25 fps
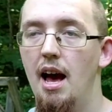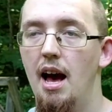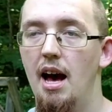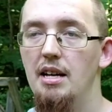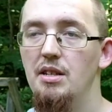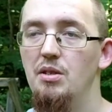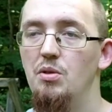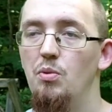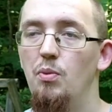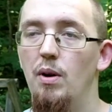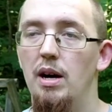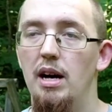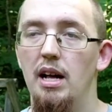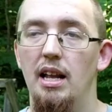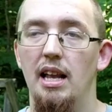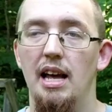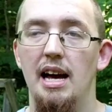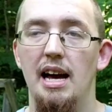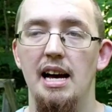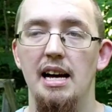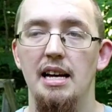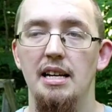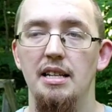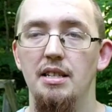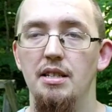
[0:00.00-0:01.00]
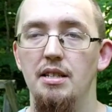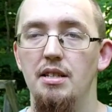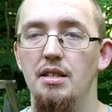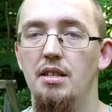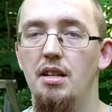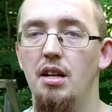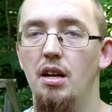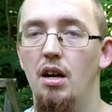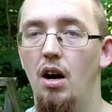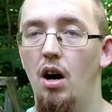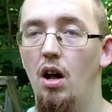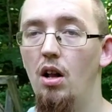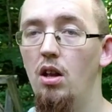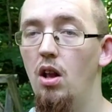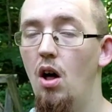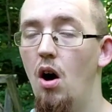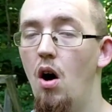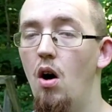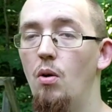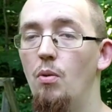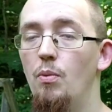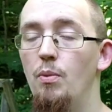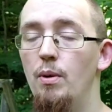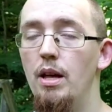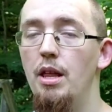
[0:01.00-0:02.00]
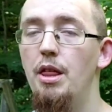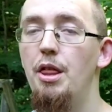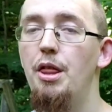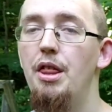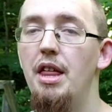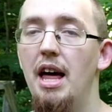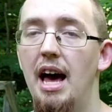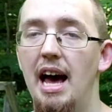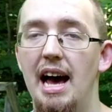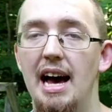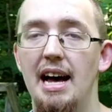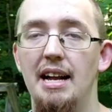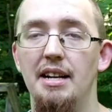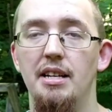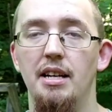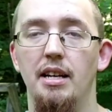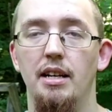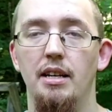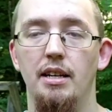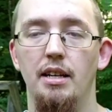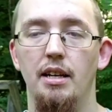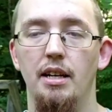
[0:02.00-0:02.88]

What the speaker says: as well as along with that